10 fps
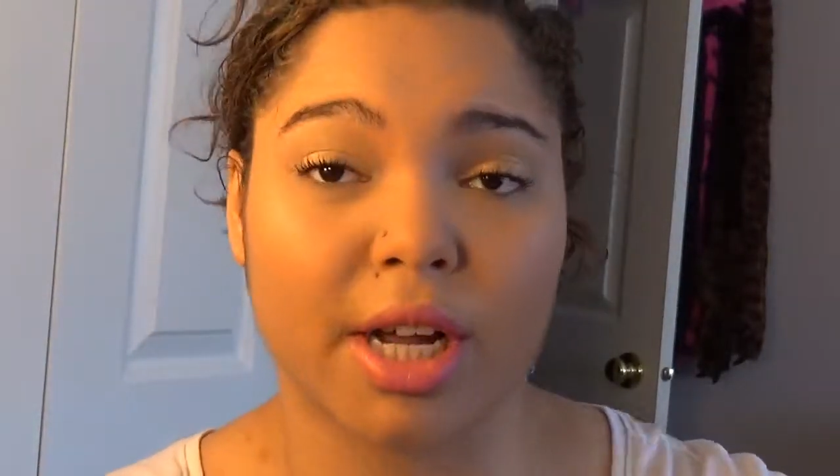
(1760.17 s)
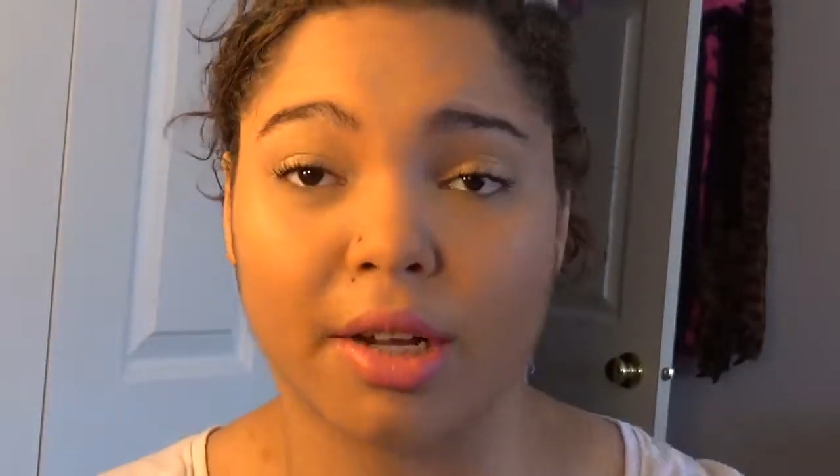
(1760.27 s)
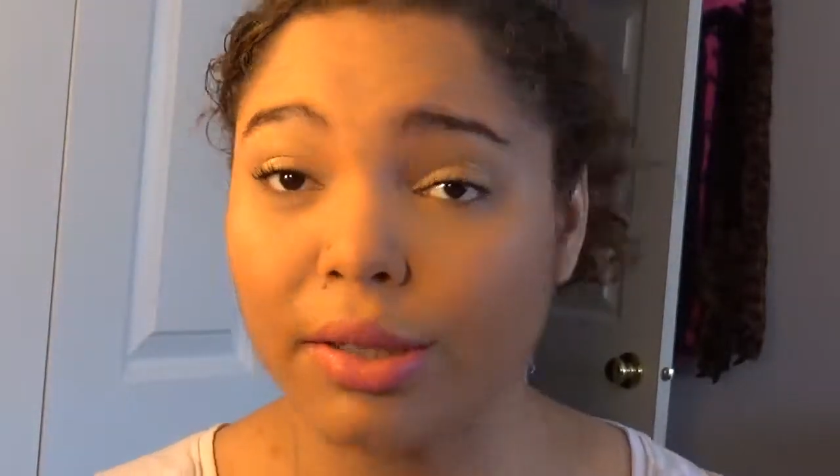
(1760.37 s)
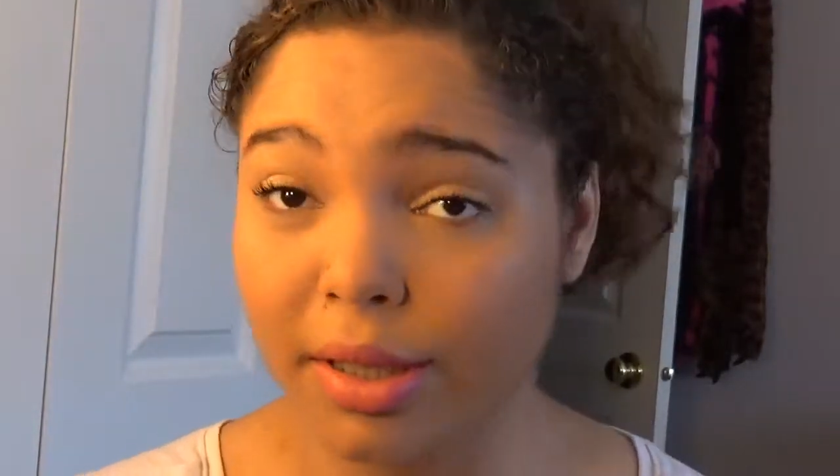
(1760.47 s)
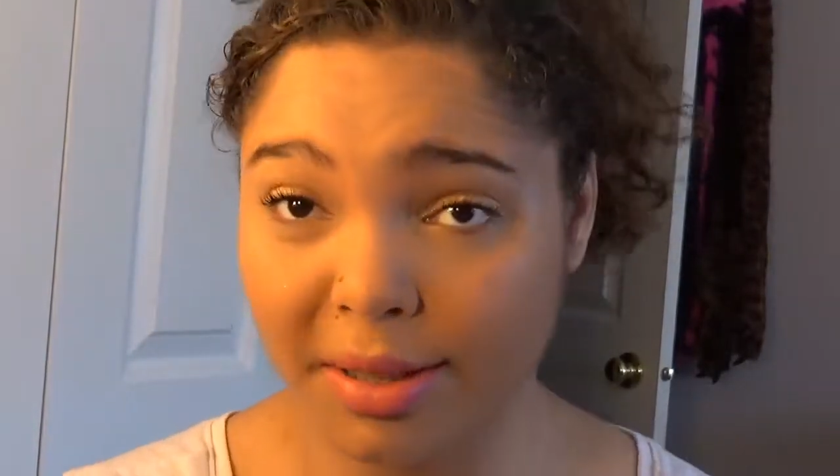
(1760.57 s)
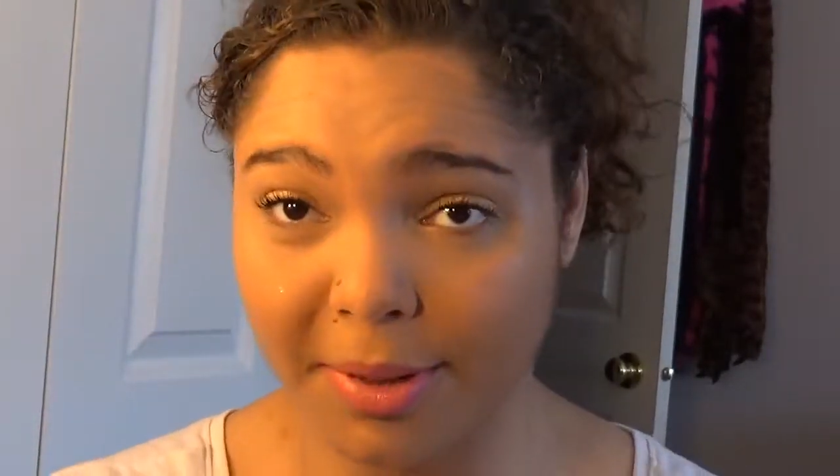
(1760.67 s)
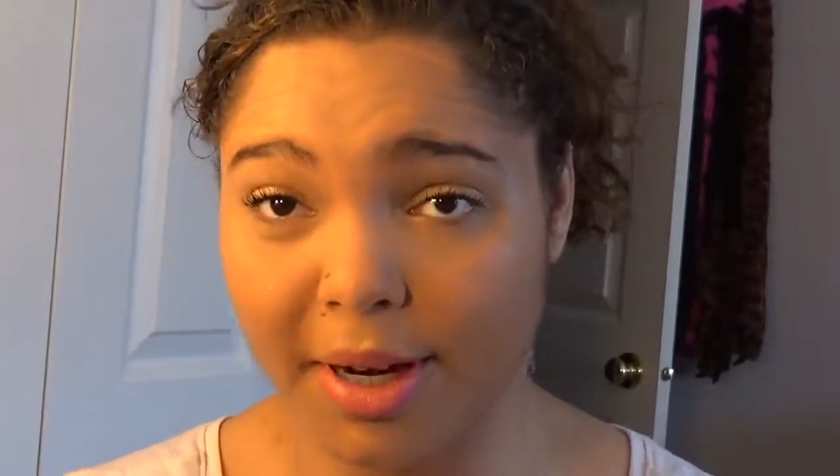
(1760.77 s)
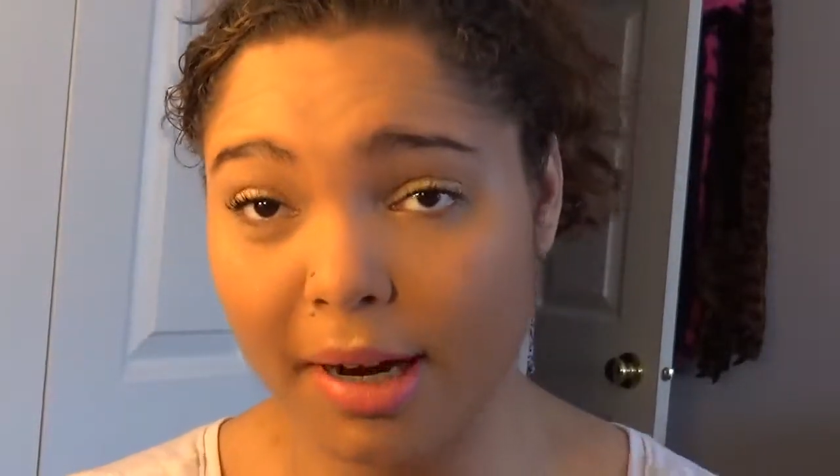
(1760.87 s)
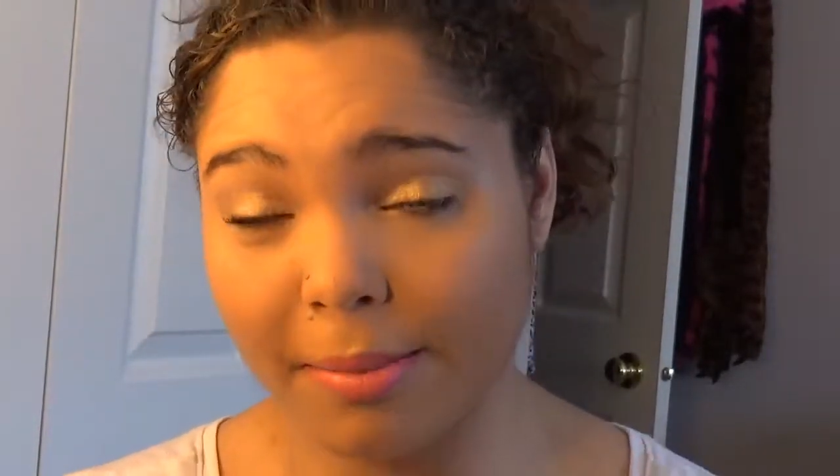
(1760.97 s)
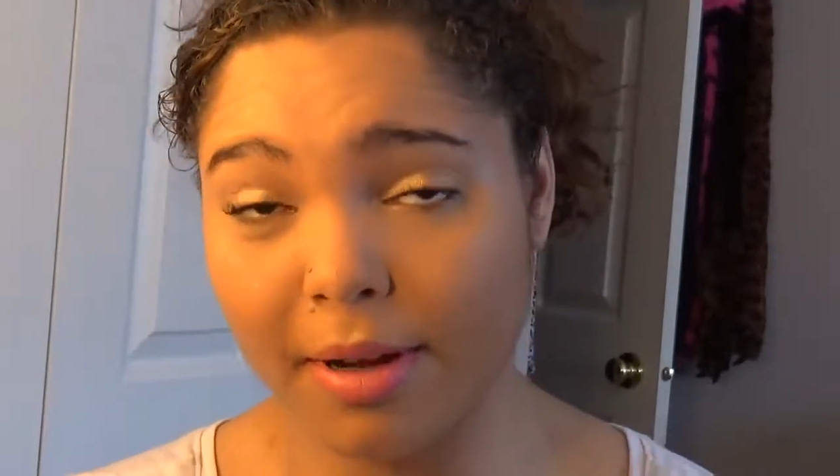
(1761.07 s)
I used to spray
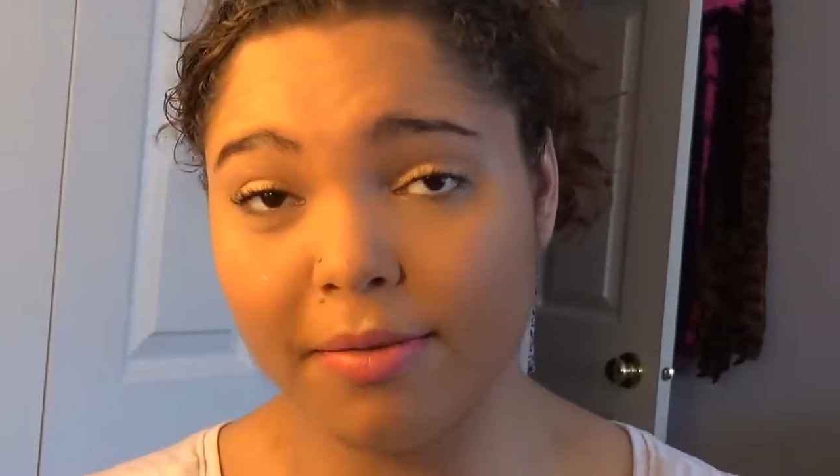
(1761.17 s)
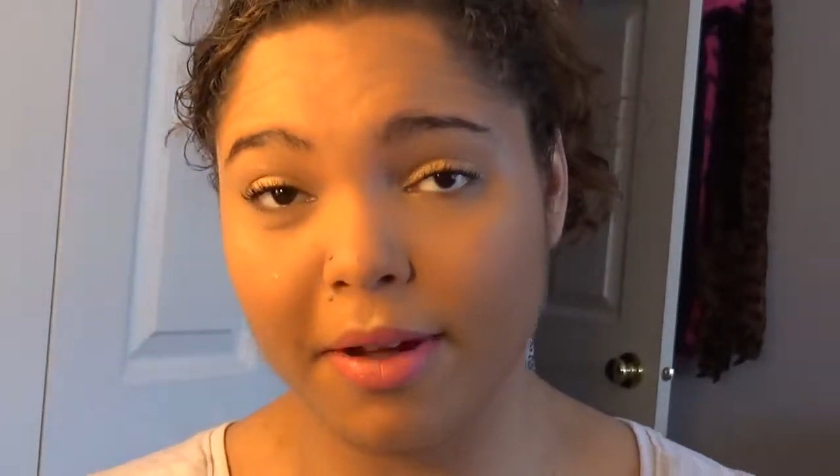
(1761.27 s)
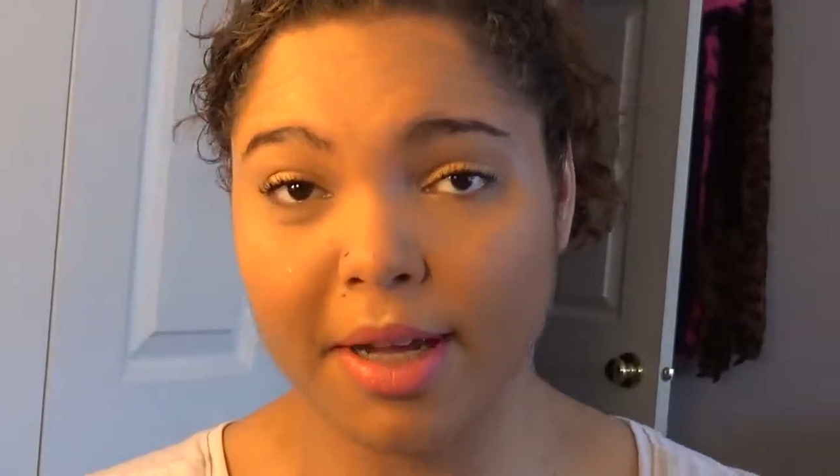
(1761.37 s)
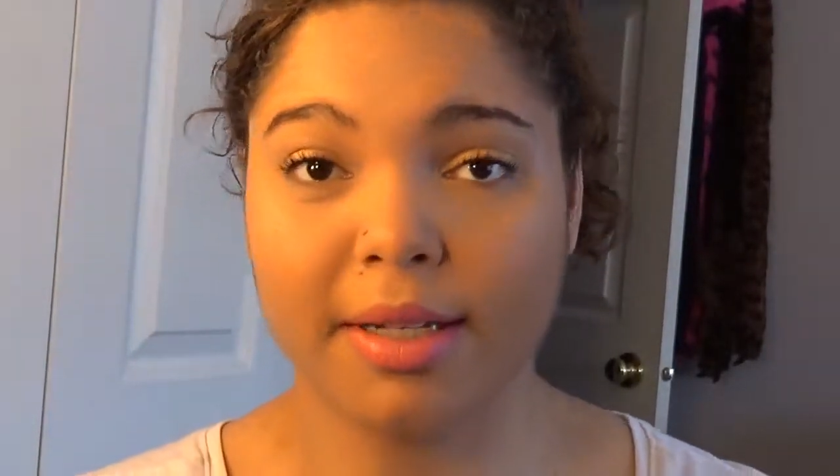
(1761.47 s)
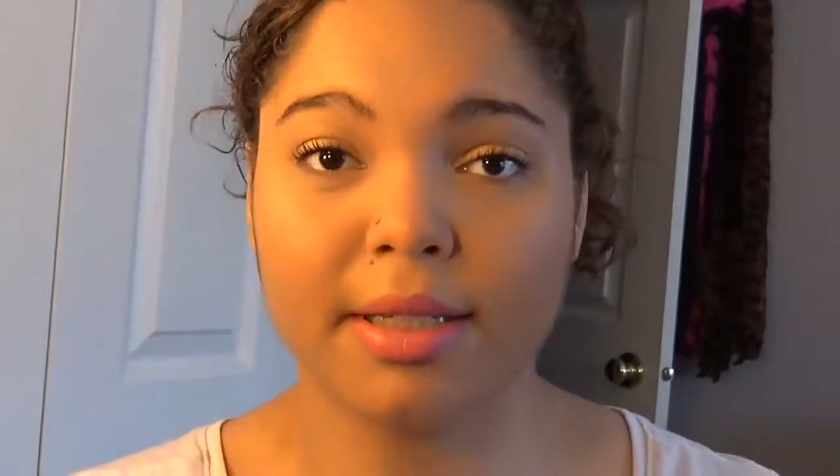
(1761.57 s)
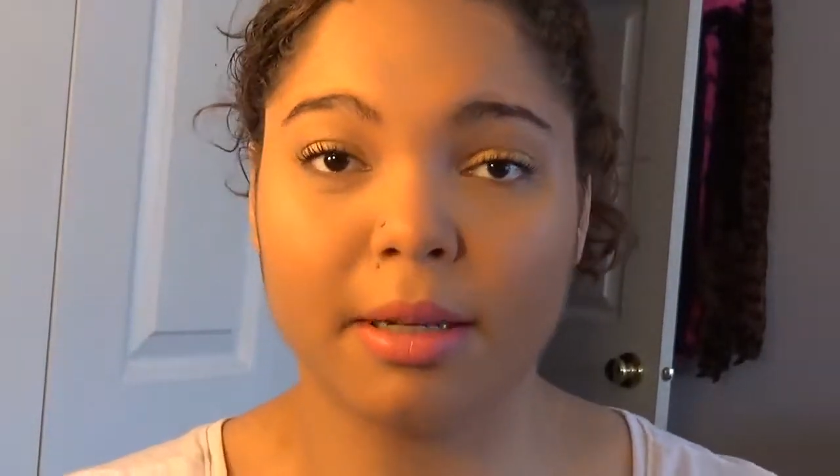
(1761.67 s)
it on my face,